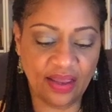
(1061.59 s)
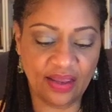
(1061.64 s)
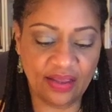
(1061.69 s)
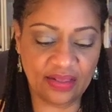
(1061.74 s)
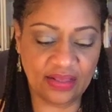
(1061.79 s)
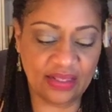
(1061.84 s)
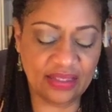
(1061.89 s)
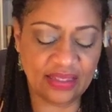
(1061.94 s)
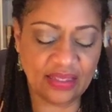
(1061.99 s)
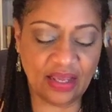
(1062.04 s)

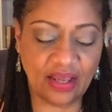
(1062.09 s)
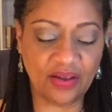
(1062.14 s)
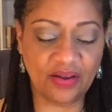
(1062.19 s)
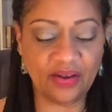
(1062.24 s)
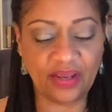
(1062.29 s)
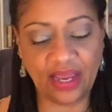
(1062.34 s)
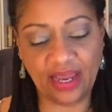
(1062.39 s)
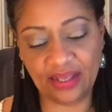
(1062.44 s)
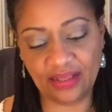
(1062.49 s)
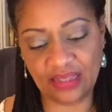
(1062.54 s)

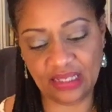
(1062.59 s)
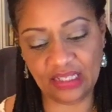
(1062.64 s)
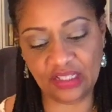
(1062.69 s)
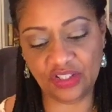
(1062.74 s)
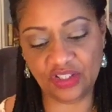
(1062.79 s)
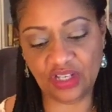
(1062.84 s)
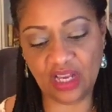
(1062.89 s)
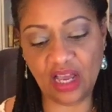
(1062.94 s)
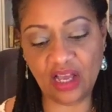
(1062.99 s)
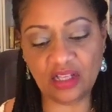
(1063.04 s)
this
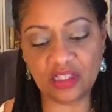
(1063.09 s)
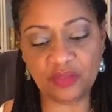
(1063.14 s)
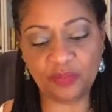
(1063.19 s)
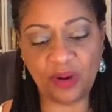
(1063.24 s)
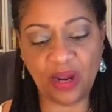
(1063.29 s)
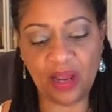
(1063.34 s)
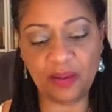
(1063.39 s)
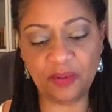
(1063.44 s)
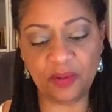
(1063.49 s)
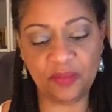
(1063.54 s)
child's
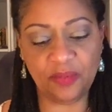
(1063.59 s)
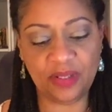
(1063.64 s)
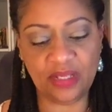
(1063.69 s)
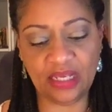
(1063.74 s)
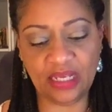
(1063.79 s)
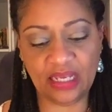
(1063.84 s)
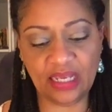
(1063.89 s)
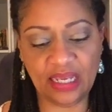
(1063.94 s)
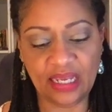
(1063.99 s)
probably